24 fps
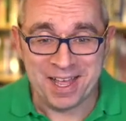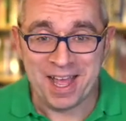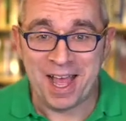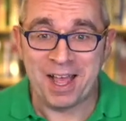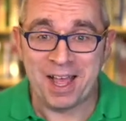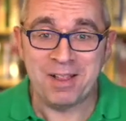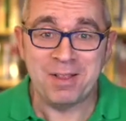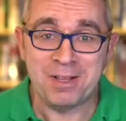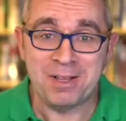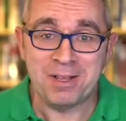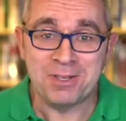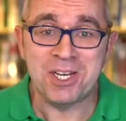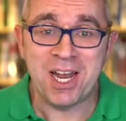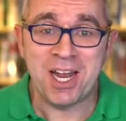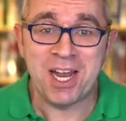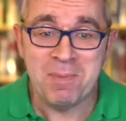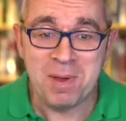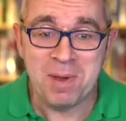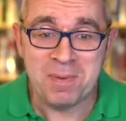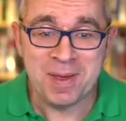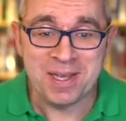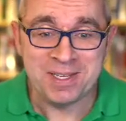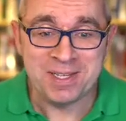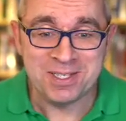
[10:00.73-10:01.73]
I'll try
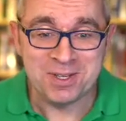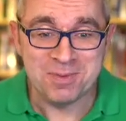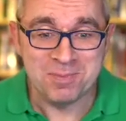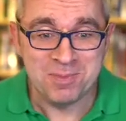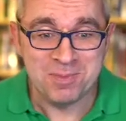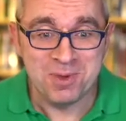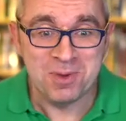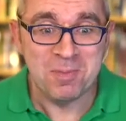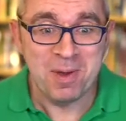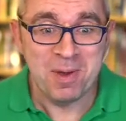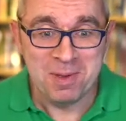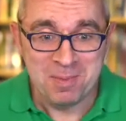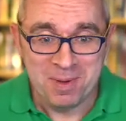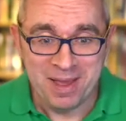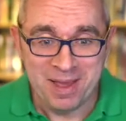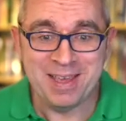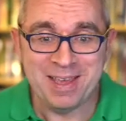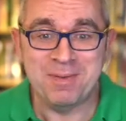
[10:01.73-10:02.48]
my best to mute my mic